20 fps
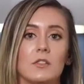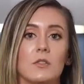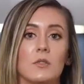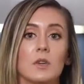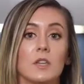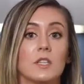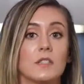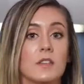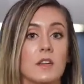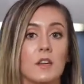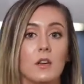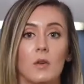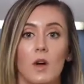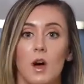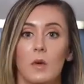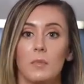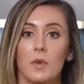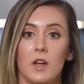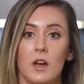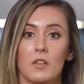to continue
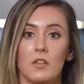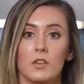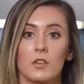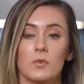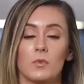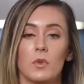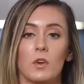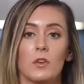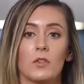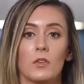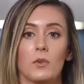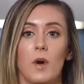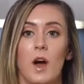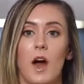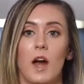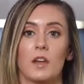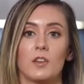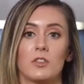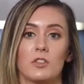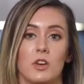helping others work through
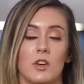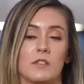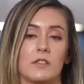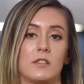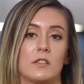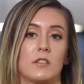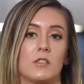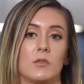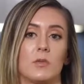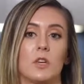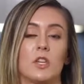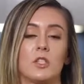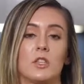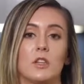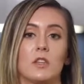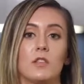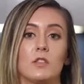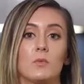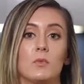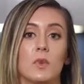high stress
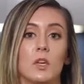situations,